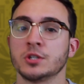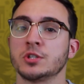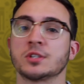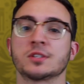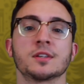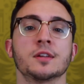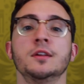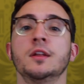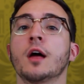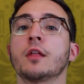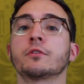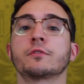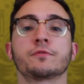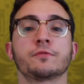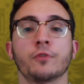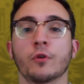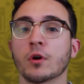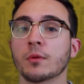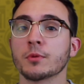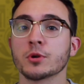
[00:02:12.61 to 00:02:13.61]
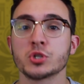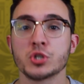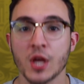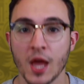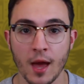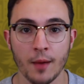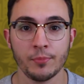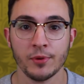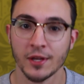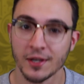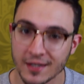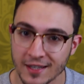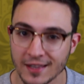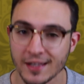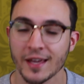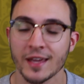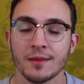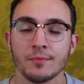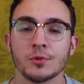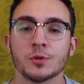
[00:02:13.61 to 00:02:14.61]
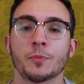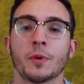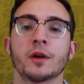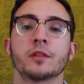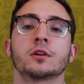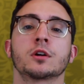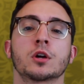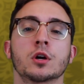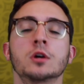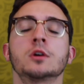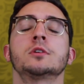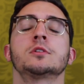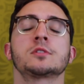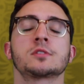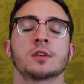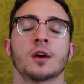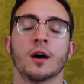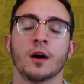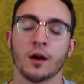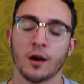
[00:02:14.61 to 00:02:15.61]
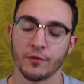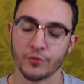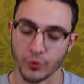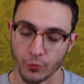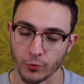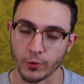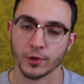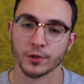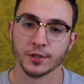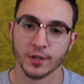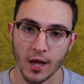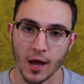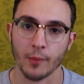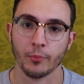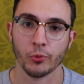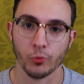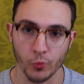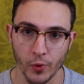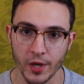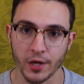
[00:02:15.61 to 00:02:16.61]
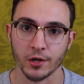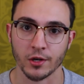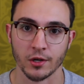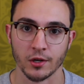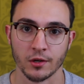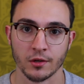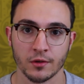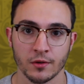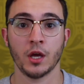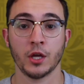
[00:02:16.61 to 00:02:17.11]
Just another former champion claimed by the curse of the World Cup winner.